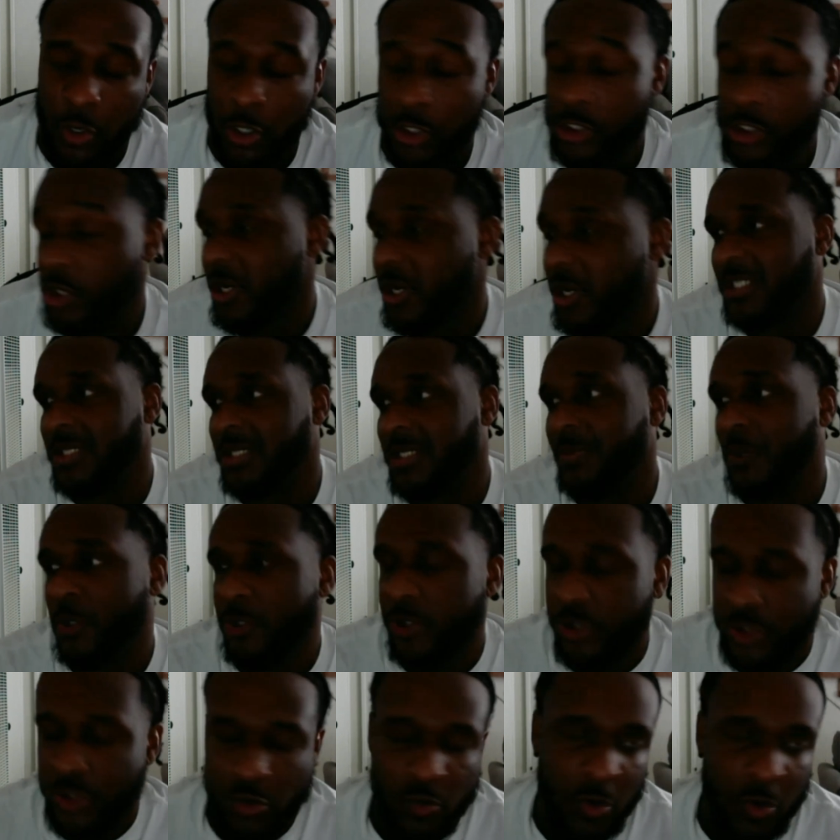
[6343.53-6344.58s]
You're not supposed to
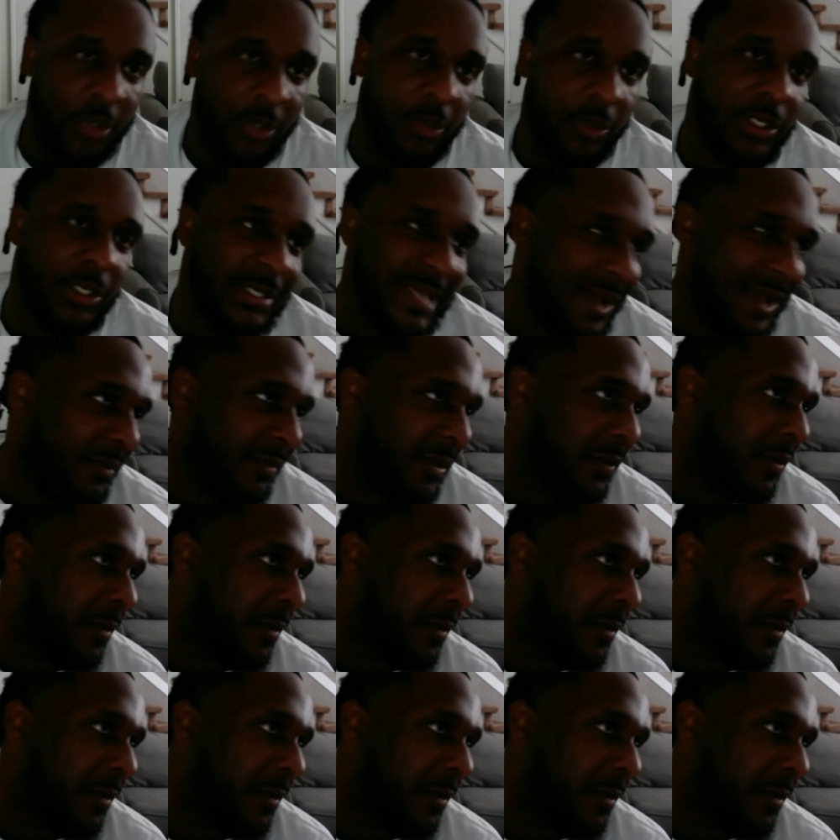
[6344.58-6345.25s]
do what on the Sabbath?